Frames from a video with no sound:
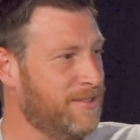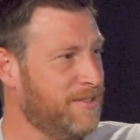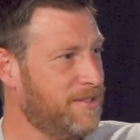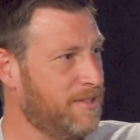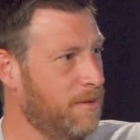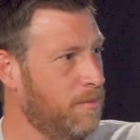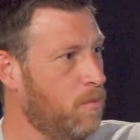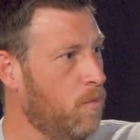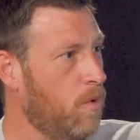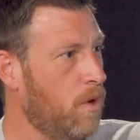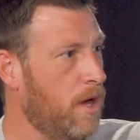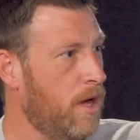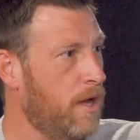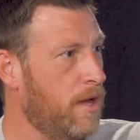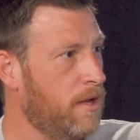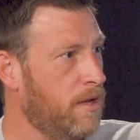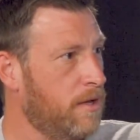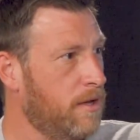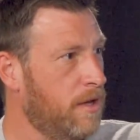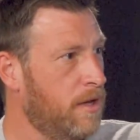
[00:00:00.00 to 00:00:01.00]
some
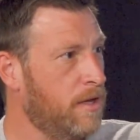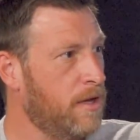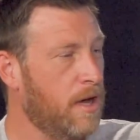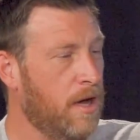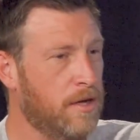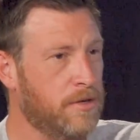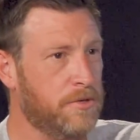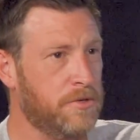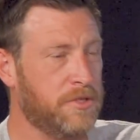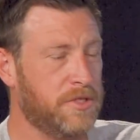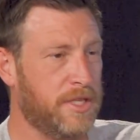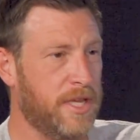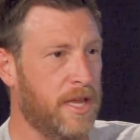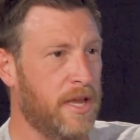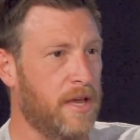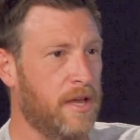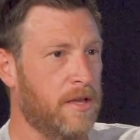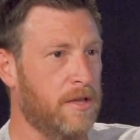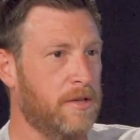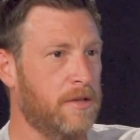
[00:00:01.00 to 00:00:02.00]
way and
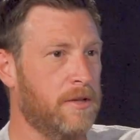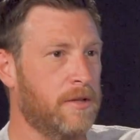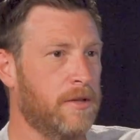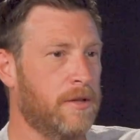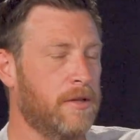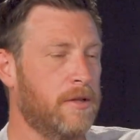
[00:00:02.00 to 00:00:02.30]
understand,